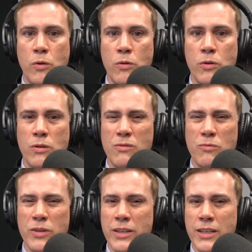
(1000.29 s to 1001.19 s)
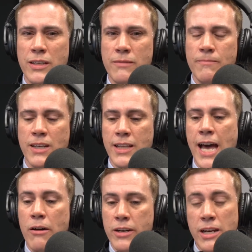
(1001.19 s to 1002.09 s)
or really
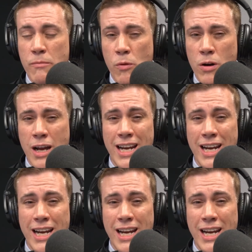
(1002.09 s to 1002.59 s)
allowed anymore.